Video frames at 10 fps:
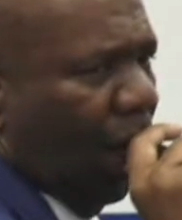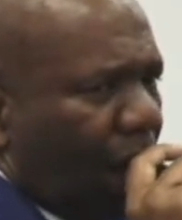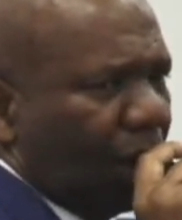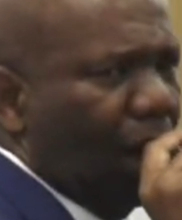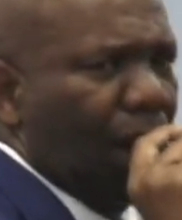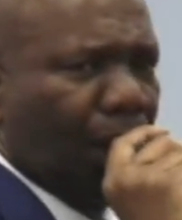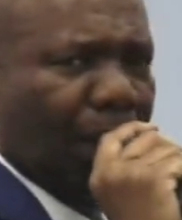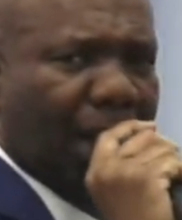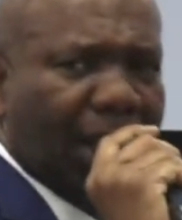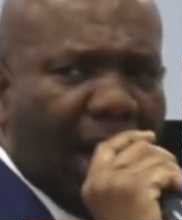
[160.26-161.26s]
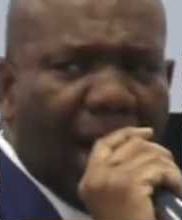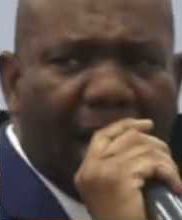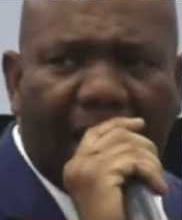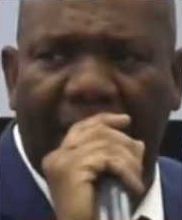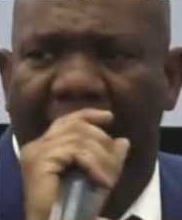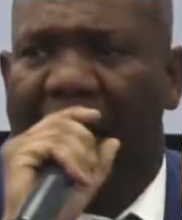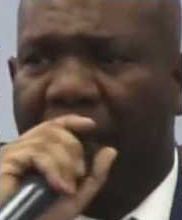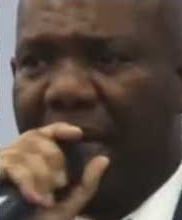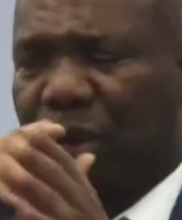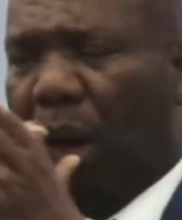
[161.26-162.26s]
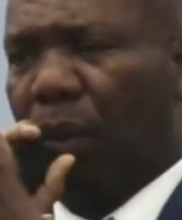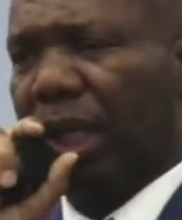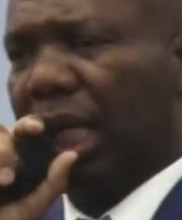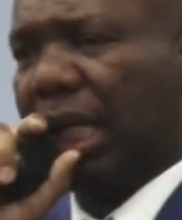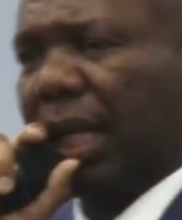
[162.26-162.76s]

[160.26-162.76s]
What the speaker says: glory to God. That's what we need.